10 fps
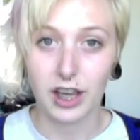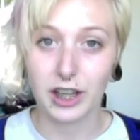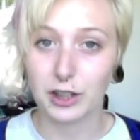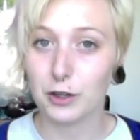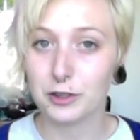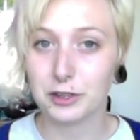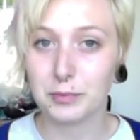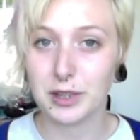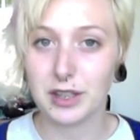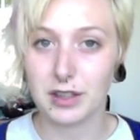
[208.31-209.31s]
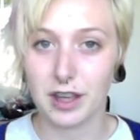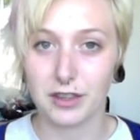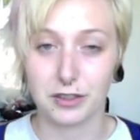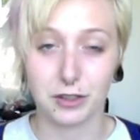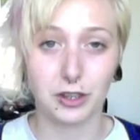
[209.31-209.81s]
It can also mean that
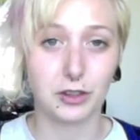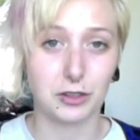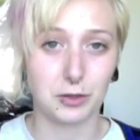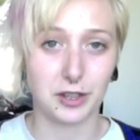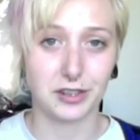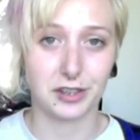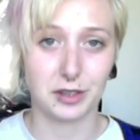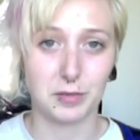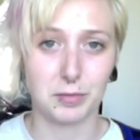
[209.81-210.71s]
the circulatory system